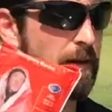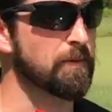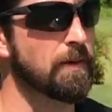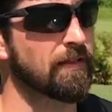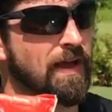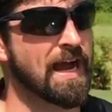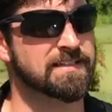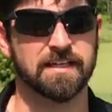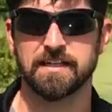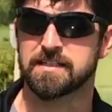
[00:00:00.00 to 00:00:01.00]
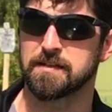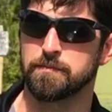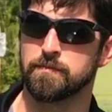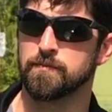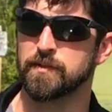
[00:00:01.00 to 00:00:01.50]
me up in my last EDC
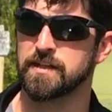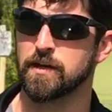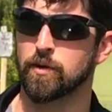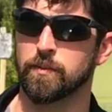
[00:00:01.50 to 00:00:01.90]
video.